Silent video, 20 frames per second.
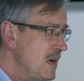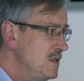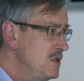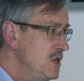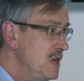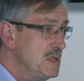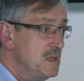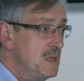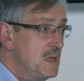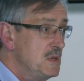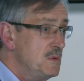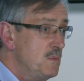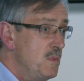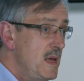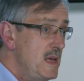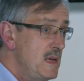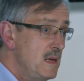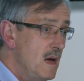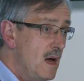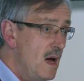just this
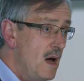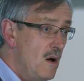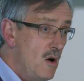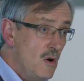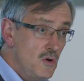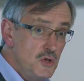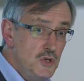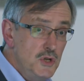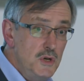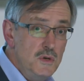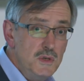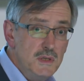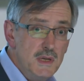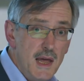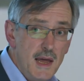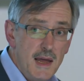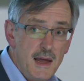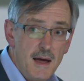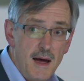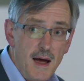week, on
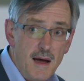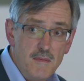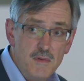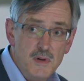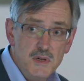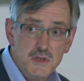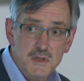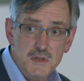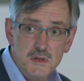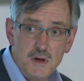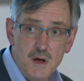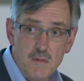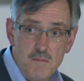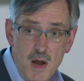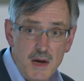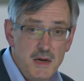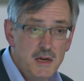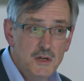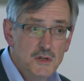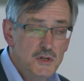Tuesday,
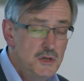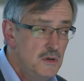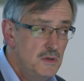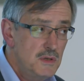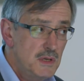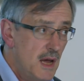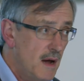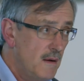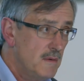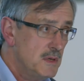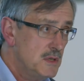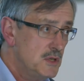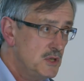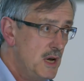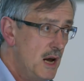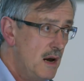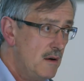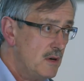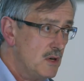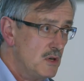Monday and Tuesday, I was
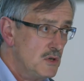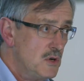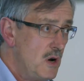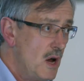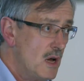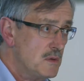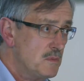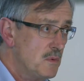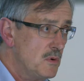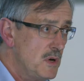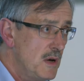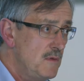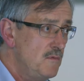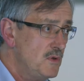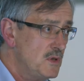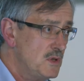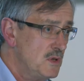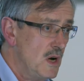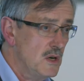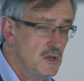chairing a transport
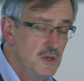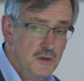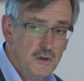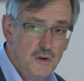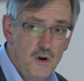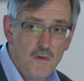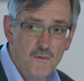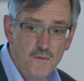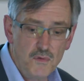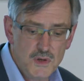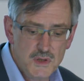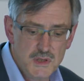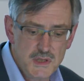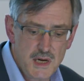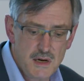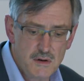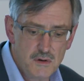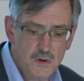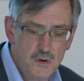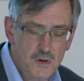infrastructure conference
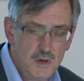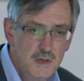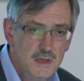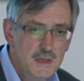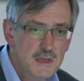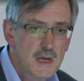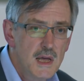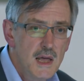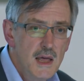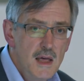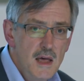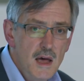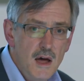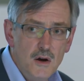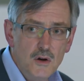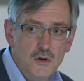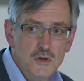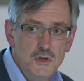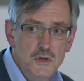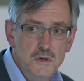here in Auckland,
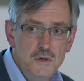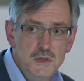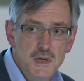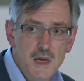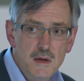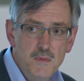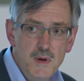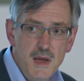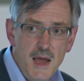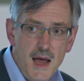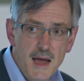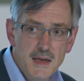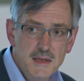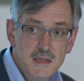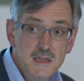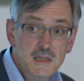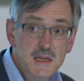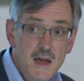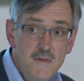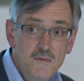and on Tuesday we had
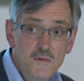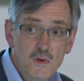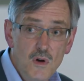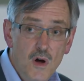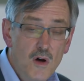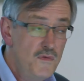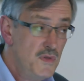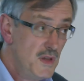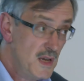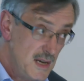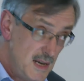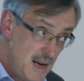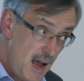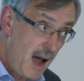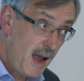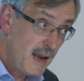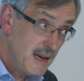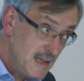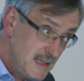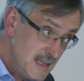7 of the
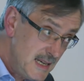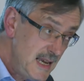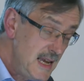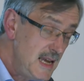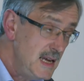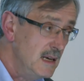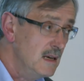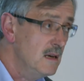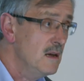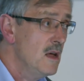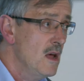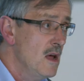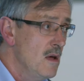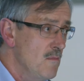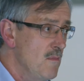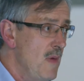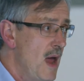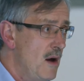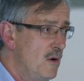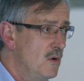19
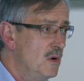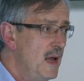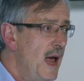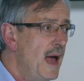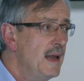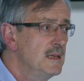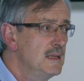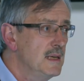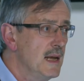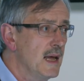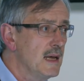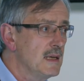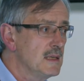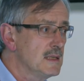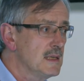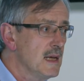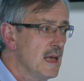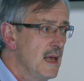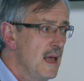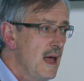mayoral
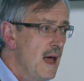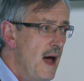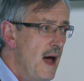candidates.